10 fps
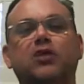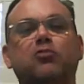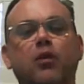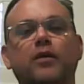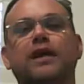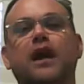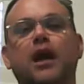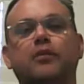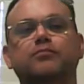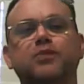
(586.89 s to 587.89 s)
And growing
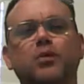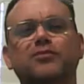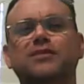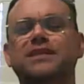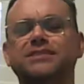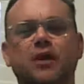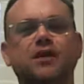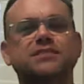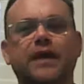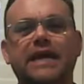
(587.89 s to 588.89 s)
up, no one really
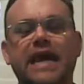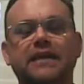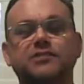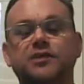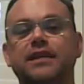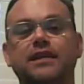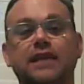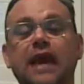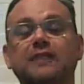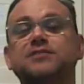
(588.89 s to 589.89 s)
talks about attitude, and
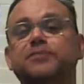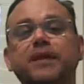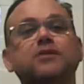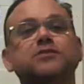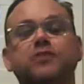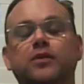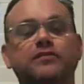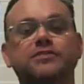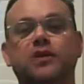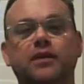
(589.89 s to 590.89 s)
a lot of speakers
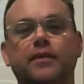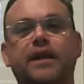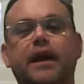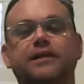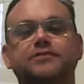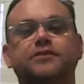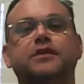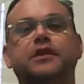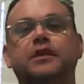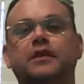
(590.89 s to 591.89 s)
don't even talk about
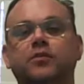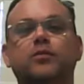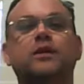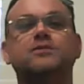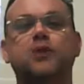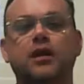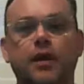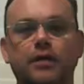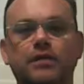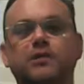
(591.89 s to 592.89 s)
attitude. We want to talk
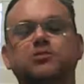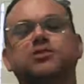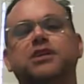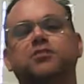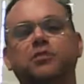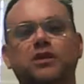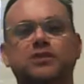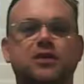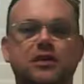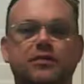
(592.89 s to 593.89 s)
about leadership. We
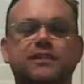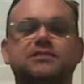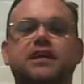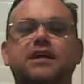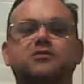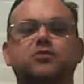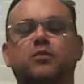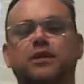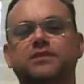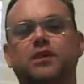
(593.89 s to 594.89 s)
want to talk about sales.
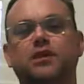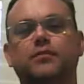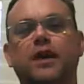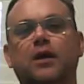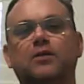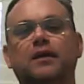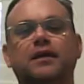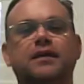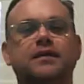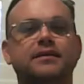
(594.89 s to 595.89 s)
We want to talk about
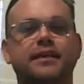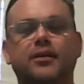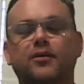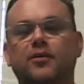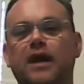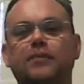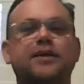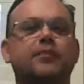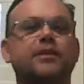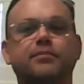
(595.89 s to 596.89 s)
you know, how to
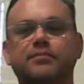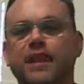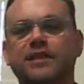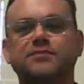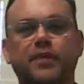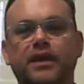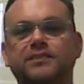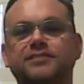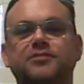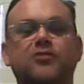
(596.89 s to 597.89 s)
become the next
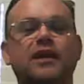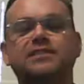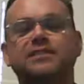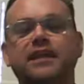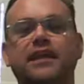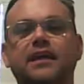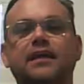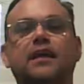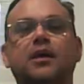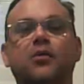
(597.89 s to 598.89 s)
best, greatest
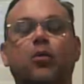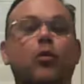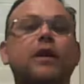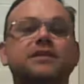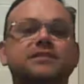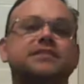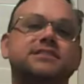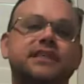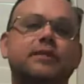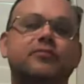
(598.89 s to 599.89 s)
thing. Well, where does it
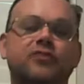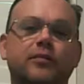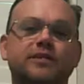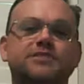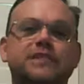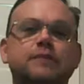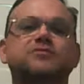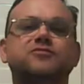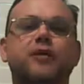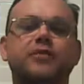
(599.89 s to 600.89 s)
stem from? It
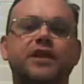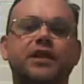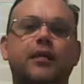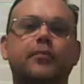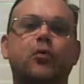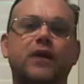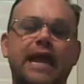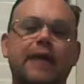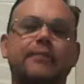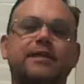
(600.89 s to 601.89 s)
stems from the number
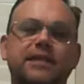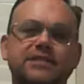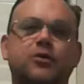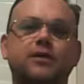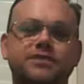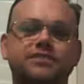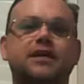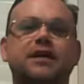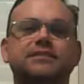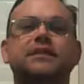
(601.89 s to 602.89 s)
one habit linked to our
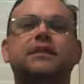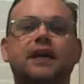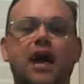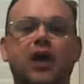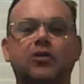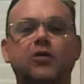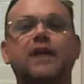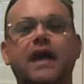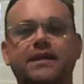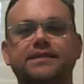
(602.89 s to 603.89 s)
success, our
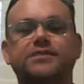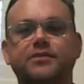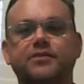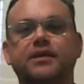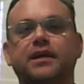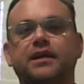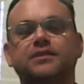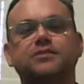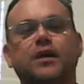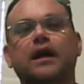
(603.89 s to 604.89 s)
own attitude.
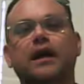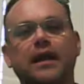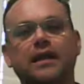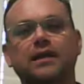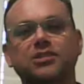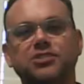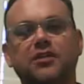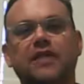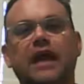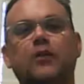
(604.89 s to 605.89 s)
So I, I kind of
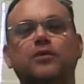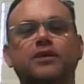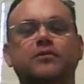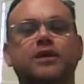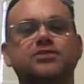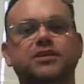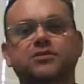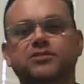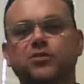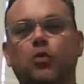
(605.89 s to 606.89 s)
share that with them. I
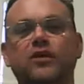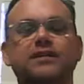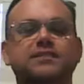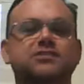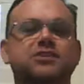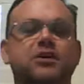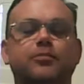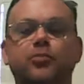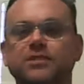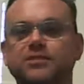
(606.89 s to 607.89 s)
share stories, I
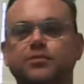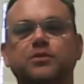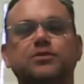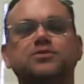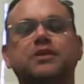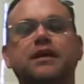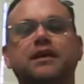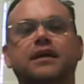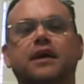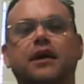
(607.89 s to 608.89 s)
share principles,
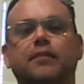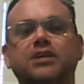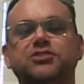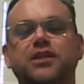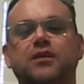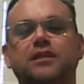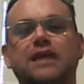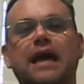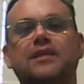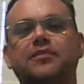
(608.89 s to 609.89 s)
um, I share a
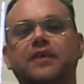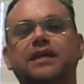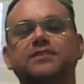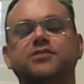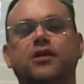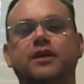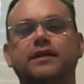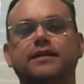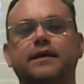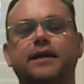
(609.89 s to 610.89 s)
lot of things
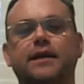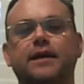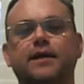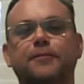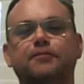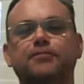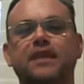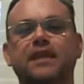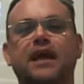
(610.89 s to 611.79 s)
on um,